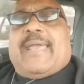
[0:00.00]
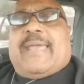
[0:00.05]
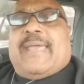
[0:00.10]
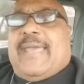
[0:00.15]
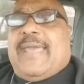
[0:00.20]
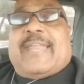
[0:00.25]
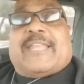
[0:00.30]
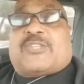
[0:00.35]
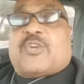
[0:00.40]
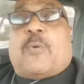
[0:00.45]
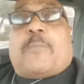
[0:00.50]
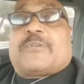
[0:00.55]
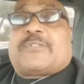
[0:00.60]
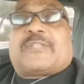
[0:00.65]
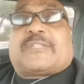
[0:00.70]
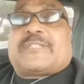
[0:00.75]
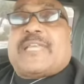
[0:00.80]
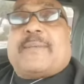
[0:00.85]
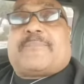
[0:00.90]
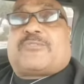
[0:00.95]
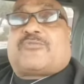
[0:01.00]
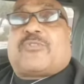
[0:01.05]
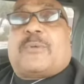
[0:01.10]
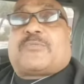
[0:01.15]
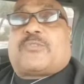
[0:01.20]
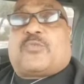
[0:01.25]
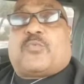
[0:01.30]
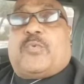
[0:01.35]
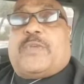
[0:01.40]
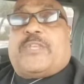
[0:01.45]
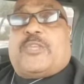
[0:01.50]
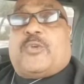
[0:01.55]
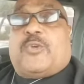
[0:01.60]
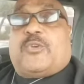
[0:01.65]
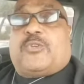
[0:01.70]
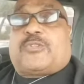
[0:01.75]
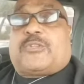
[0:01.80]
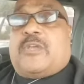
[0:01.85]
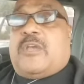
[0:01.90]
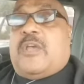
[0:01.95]
And it's almost the same scriptures we
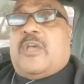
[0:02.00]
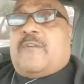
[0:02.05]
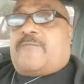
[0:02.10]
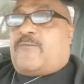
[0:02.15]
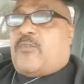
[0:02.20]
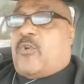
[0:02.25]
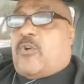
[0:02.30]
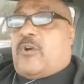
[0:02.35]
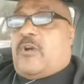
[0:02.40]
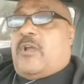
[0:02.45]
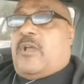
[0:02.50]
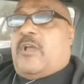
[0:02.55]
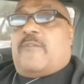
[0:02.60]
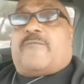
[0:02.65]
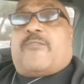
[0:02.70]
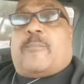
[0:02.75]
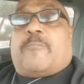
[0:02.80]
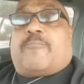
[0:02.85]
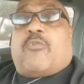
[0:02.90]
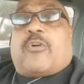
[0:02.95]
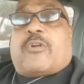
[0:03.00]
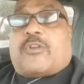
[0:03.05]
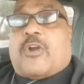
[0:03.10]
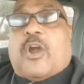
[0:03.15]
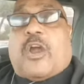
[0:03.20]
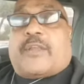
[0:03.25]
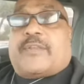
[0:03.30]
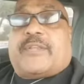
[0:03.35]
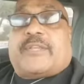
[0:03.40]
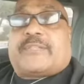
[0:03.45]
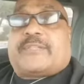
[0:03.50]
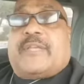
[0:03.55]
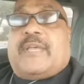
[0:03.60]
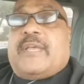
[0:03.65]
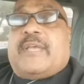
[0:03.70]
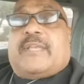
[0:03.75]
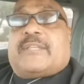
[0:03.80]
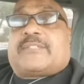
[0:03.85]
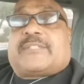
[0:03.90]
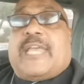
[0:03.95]
use for for brokenheartedness,
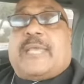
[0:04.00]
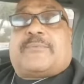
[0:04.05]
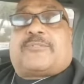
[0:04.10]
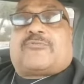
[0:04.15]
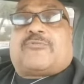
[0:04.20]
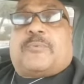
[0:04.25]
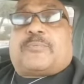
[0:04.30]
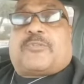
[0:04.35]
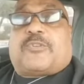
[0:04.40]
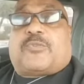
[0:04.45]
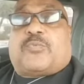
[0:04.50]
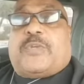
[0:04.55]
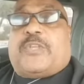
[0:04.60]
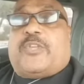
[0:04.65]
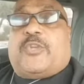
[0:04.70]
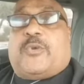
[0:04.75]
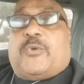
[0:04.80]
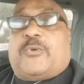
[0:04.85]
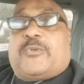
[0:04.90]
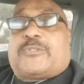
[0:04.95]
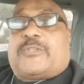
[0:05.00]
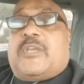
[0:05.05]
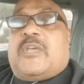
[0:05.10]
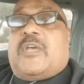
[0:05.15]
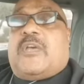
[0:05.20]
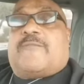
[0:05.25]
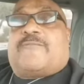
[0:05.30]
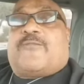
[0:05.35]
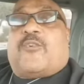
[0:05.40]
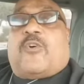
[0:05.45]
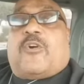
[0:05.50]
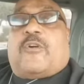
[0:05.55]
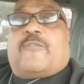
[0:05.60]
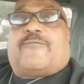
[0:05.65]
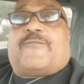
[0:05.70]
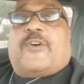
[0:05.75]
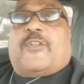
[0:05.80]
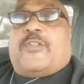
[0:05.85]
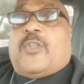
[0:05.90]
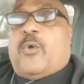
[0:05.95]
same scriptures we use for
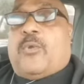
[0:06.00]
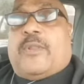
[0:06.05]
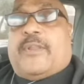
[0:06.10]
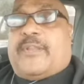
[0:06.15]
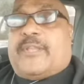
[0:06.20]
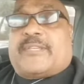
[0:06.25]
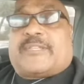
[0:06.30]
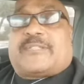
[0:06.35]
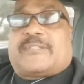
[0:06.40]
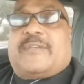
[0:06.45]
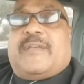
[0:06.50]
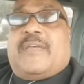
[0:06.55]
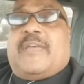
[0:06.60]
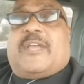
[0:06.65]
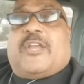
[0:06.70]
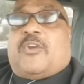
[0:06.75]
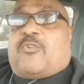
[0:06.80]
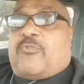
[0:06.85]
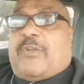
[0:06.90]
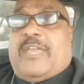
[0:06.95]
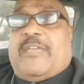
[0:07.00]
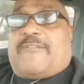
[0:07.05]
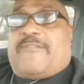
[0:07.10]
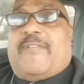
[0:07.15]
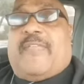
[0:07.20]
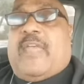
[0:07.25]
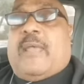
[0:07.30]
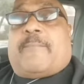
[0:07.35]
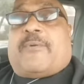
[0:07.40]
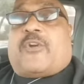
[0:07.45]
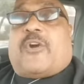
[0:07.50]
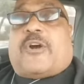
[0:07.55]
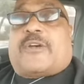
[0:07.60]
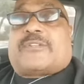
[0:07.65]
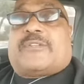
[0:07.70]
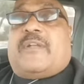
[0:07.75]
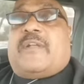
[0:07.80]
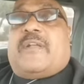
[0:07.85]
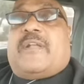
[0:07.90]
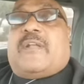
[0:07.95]
for loneliness, grief,
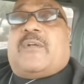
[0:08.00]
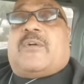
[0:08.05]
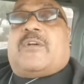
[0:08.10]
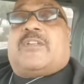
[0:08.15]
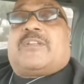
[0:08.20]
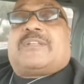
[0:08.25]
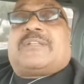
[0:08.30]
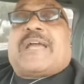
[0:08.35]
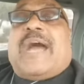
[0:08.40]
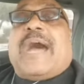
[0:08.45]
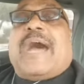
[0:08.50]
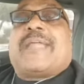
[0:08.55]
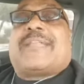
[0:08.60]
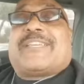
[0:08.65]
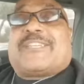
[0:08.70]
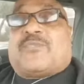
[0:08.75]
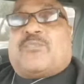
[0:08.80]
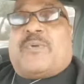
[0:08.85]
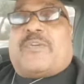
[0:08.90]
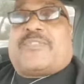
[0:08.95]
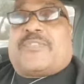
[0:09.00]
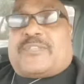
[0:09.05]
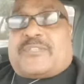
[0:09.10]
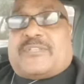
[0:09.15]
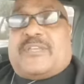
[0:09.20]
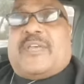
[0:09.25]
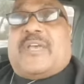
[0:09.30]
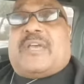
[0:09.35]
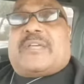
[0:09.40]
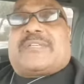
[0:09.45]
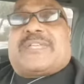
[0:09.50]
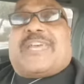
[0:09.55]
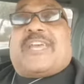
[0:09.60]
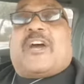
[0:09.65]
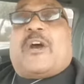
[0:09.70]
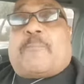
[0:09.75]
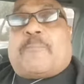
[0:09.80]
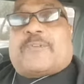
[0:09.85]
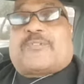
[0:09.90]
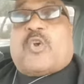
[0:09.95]
because God is with us to
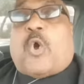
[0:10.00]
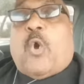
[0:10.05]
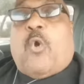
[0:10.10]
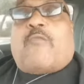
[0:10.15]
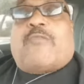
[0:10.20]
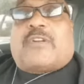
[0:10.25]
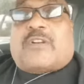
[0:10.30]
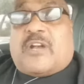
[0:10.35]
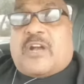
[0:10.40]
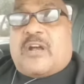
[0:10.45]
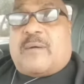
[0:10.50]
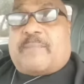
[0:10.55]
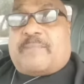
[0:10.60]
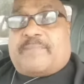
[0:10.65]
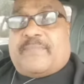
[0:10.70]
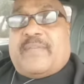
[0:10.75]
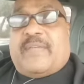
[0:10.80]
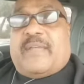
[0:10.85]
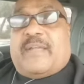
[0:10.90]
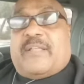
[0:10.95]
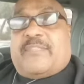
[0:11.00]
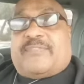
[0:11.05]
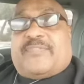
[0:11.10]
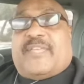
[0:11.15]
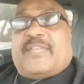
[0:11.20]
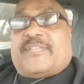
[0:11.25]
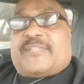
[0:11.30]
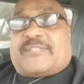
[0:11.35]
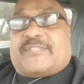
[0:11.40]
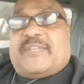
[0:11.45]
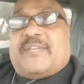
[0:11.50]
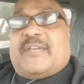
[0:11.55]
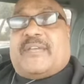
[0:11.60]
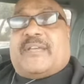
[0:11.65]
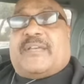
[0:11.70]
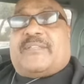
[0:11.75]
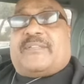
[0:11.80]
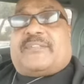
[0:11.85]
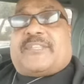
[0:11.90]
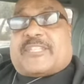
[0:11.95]
help us overcome these
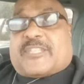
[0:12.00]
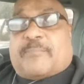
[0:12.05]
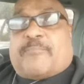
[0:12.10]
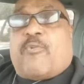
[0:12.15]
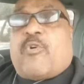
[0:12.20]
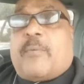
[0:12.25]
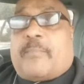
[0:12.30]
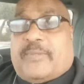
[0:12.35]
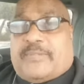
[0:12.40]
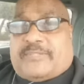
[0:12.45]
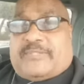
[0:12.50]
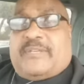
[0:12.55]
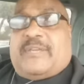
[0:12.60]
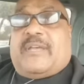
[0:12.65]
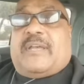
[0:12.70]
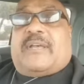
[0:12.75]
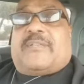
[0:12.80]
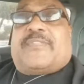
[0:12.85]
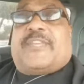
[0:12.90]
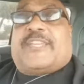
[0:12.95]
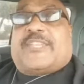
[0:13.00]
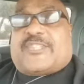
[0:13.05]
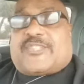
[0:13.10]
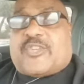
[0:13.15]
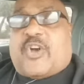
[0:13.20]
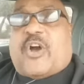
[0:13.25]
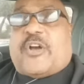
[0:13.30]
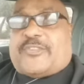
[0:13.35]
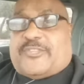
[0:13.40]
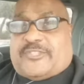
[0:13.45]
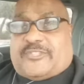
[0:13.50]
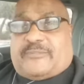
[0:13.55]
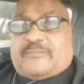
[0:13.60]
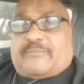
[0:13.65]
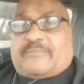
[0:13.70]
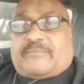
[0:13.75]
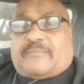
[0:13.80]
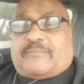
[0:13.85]
disappointments, these thoughts.